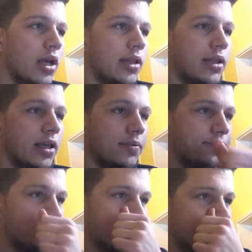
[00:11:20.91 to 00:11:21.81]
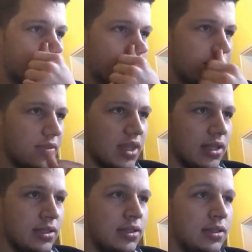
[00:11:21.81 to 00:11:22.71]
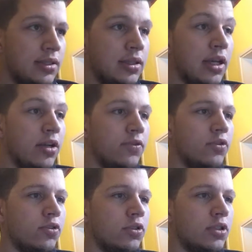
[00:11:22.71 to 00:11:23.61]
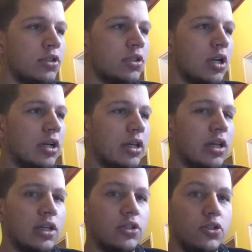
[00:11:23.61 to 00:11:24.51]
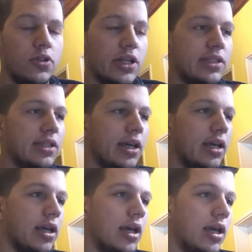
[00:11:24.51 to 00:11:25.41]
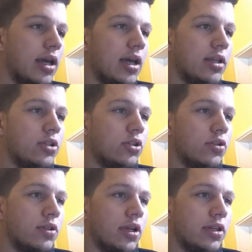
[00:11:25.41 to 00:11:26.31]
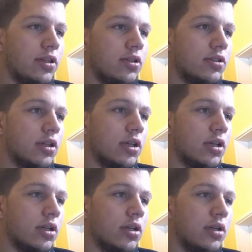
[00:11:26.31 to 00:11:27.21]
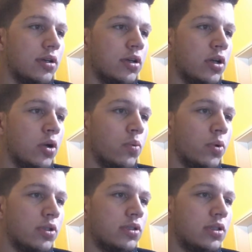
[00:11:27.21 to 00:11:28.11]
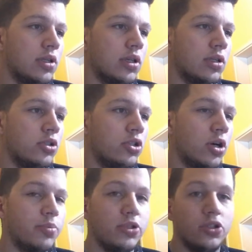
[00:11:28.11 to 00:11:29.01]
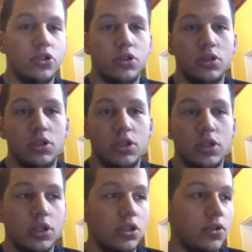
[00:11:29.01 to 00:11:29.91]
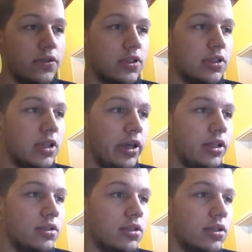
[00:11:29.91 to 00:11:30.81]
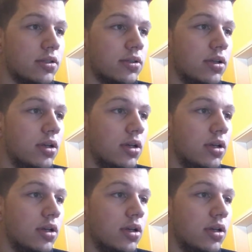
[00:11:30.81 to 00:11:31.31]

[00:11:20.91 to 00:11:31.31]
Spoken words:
And then State of Union, again, USA. You know, like there's like, what's the top issue in each of the states, and